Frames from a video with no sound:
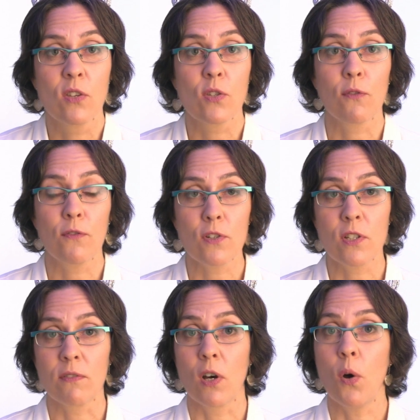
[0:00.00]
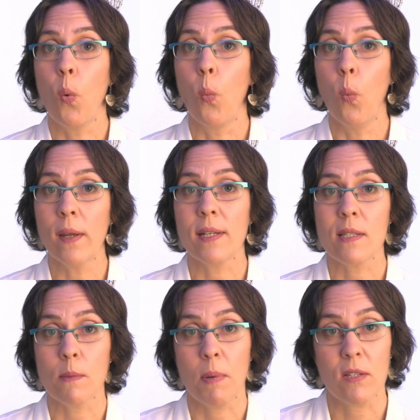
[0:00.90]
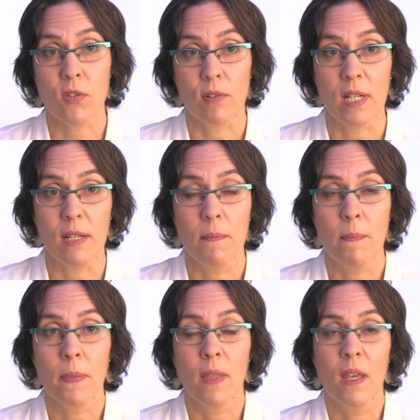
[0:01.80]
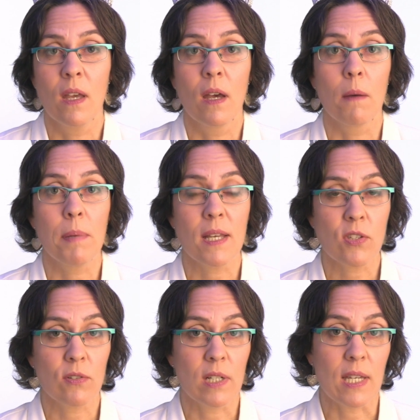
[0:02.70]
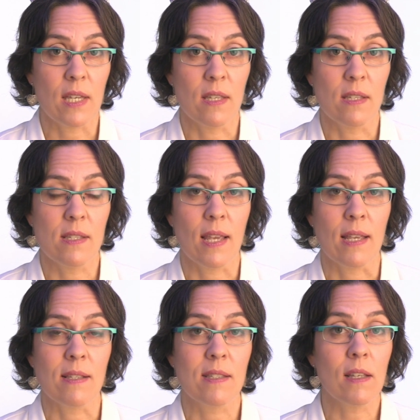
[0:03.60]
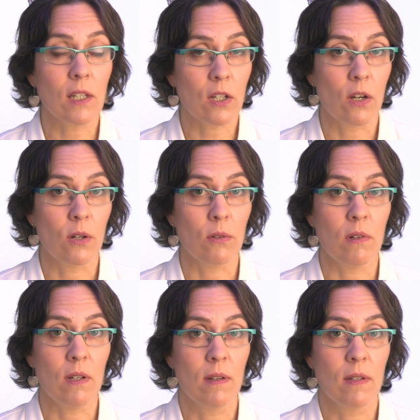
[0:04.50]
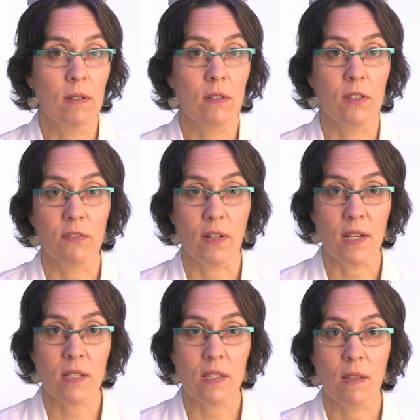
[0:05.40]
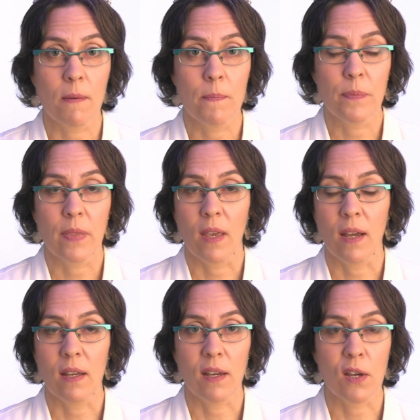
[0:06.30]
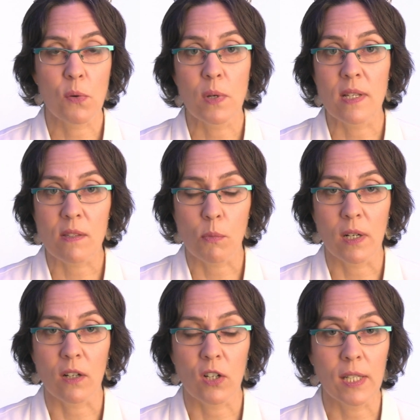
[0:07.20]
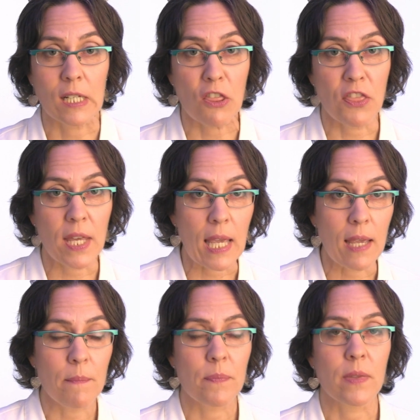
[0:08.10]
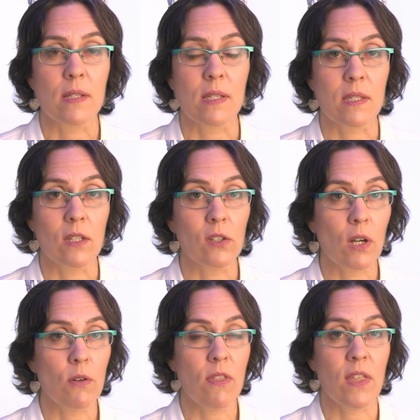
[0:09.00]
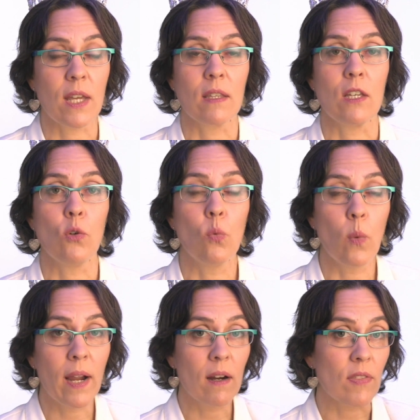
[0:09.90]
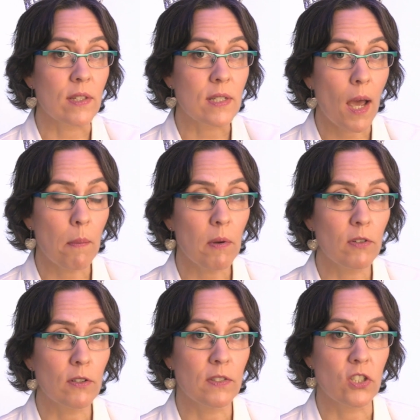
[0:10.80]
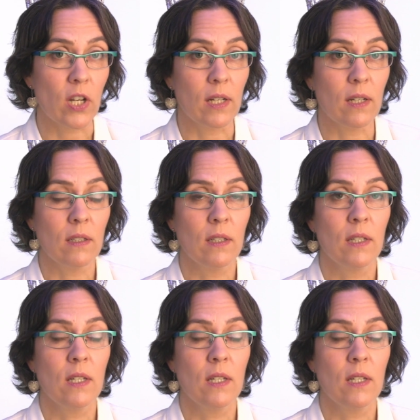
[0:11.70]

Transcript: So first of all, what is a pessary? A pessary is a silicone device. I always want to call it a thingy. It's a silicone thing that you wear at the top of your vagina